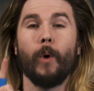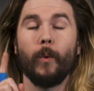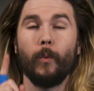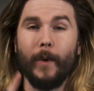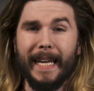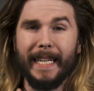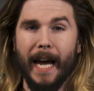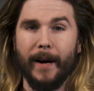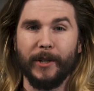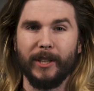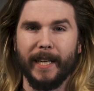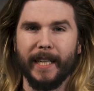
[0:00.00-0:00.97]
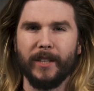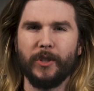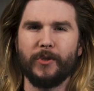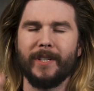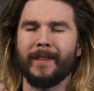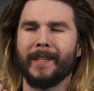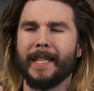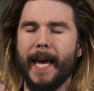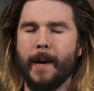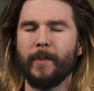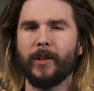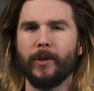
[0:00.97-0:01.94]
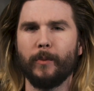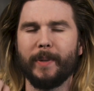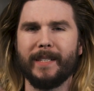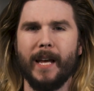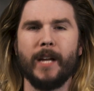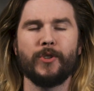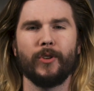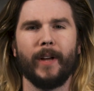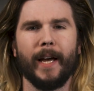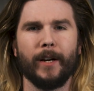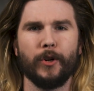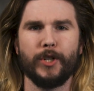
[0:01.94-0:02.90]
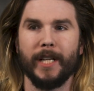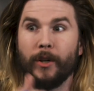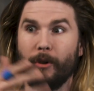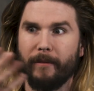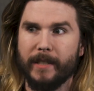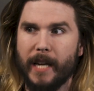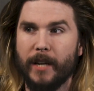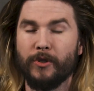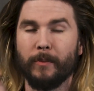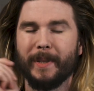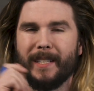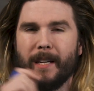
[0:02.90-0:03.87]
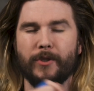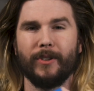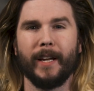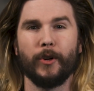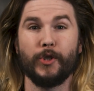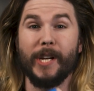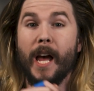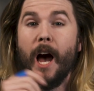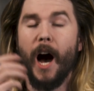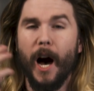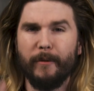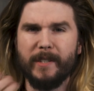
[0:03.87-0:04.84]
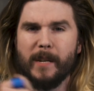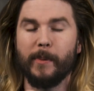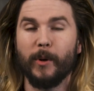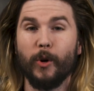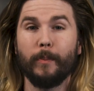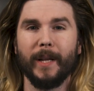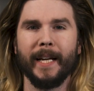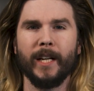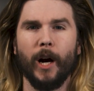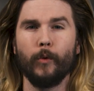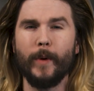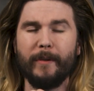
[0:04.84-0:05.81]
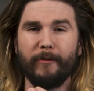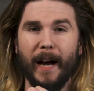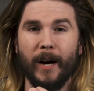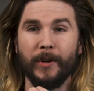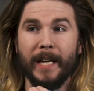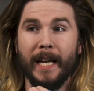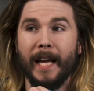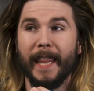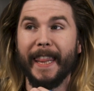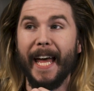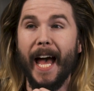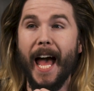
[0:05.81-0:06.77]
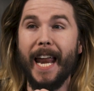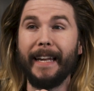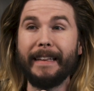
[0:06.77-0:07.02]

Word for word: what we calculated using the chemical potential energy and gravitational potential energy of a typical playing card, we found that